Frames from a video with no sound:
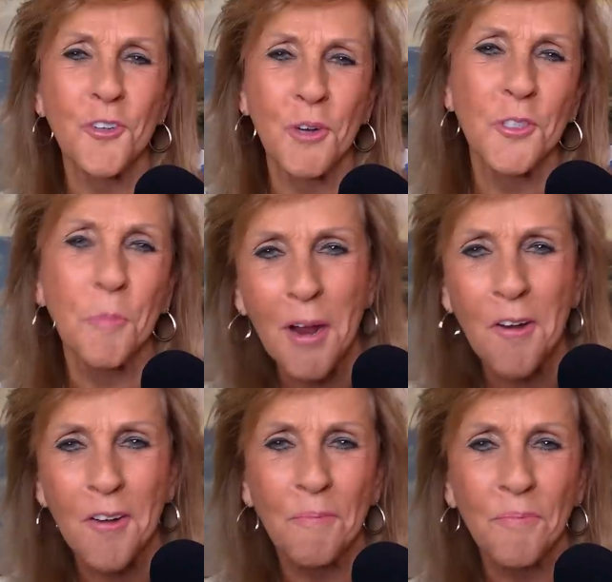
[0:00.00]

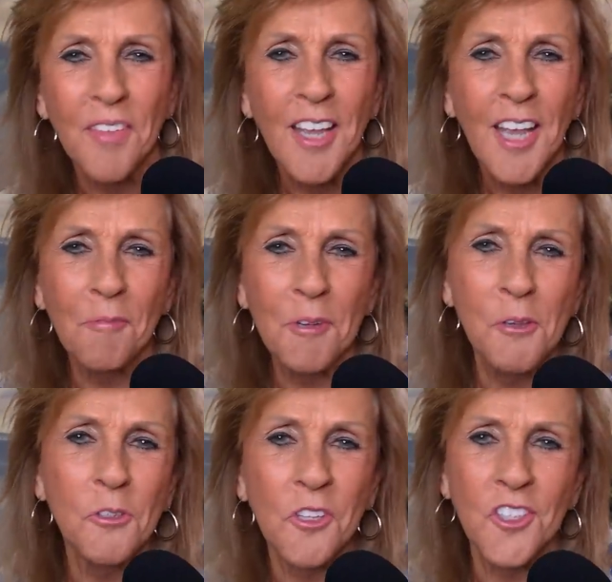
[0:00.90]
transparent. And we
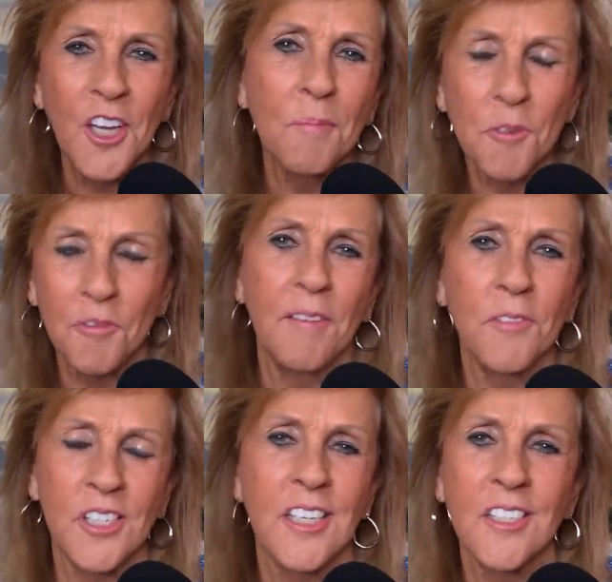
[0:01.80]
use the James
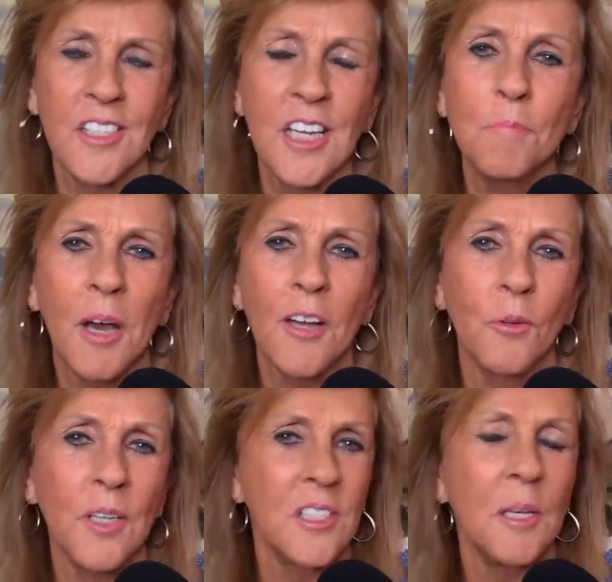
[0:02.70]
5, 16
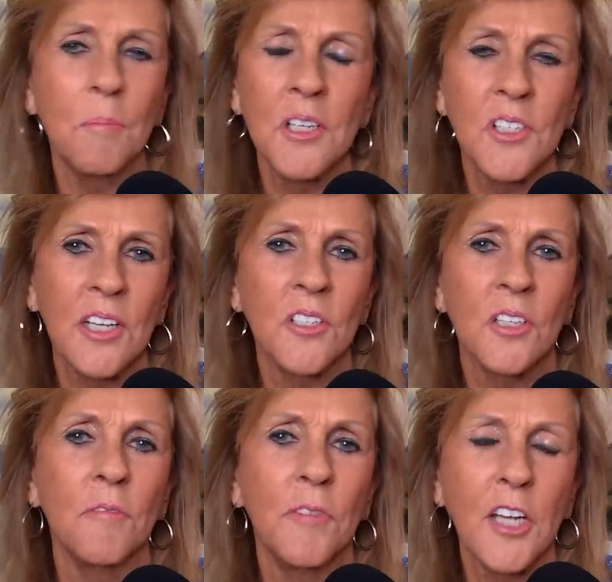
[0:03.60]
model. It simply says,
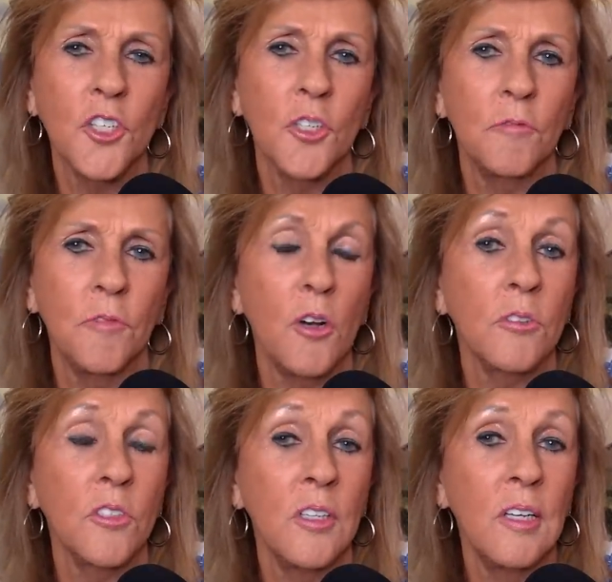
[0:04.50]
confess your
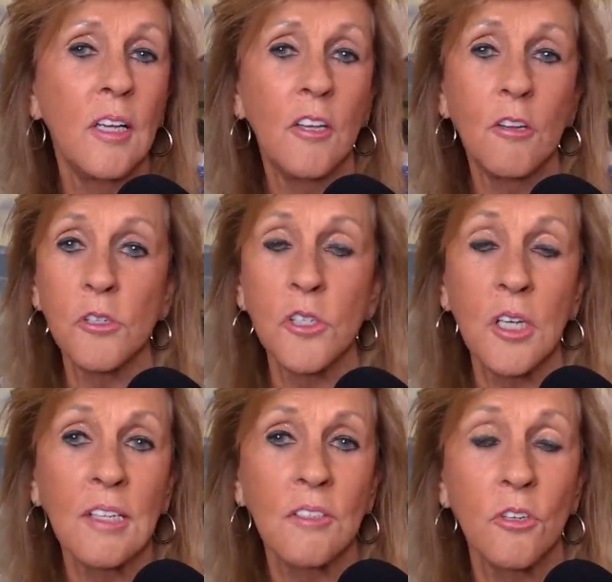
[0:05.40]
faults, your
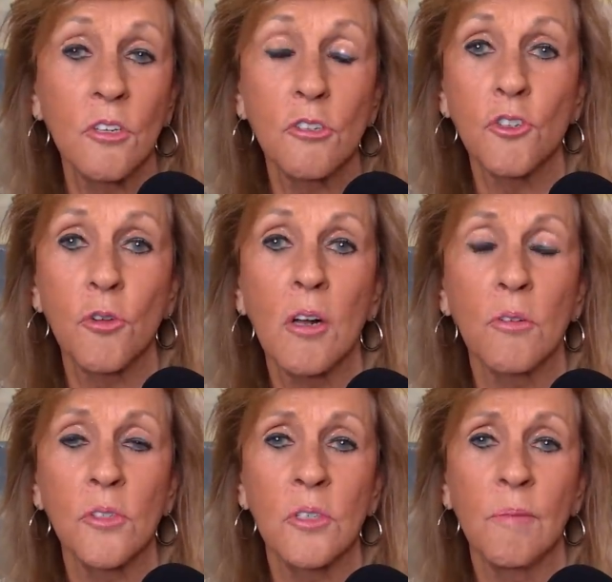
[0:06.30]
sins, your
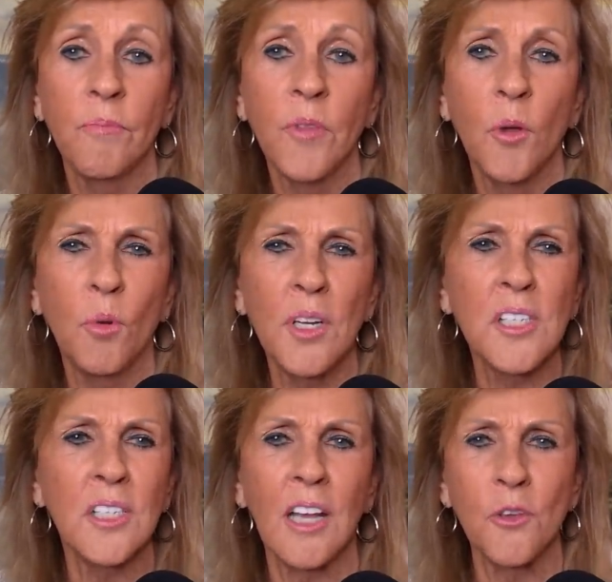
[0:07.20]
struggles. What
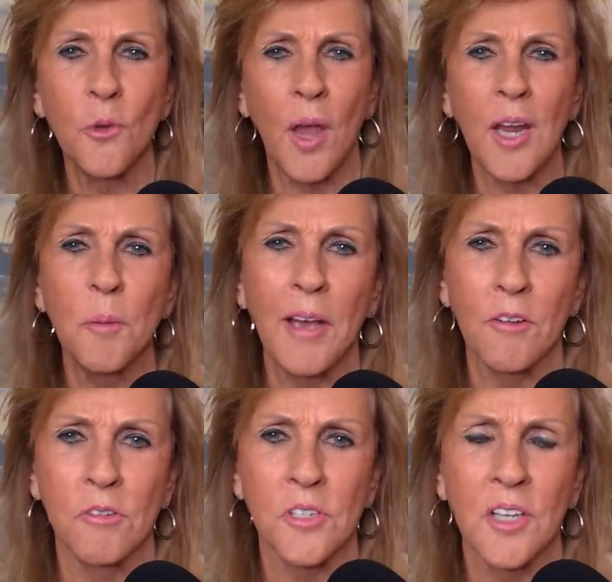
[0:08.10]
is it that you hate
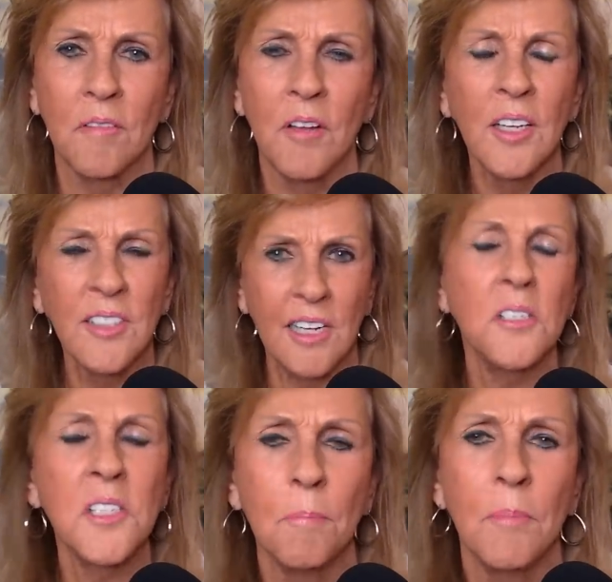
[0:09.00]
about yourself?
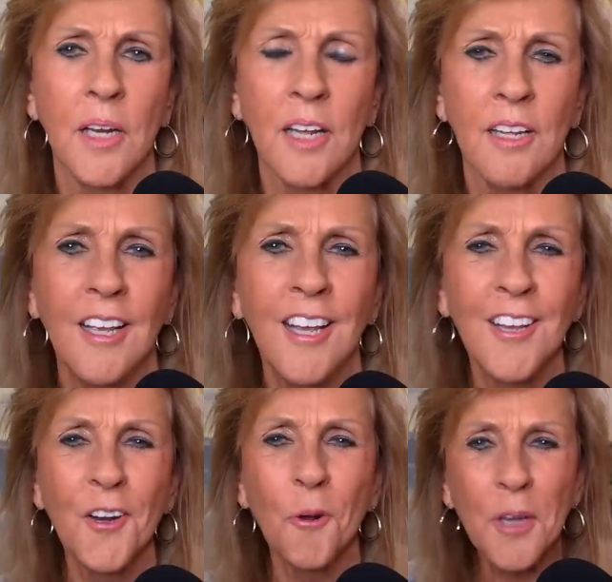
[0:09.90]
Tell somebody.
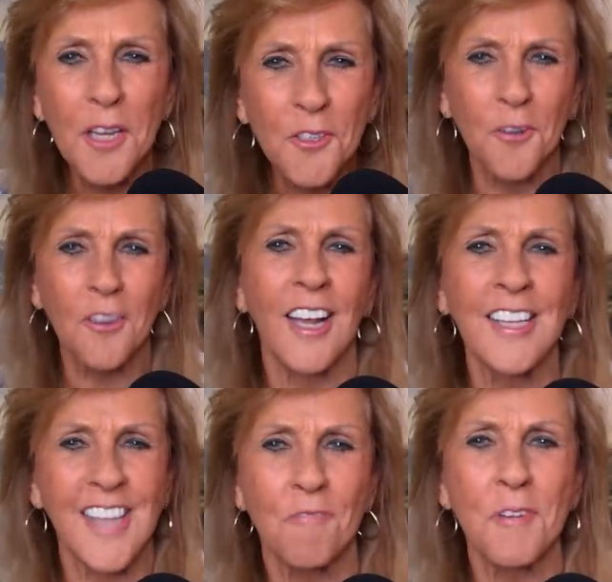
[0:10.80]
You know, we
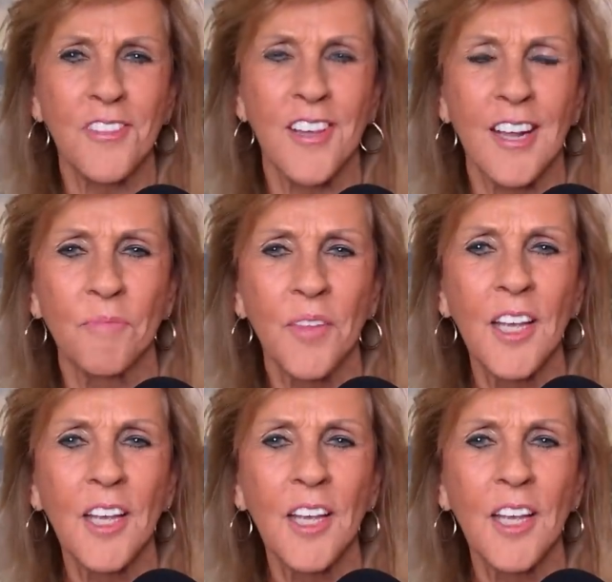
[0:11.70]
internalize everything,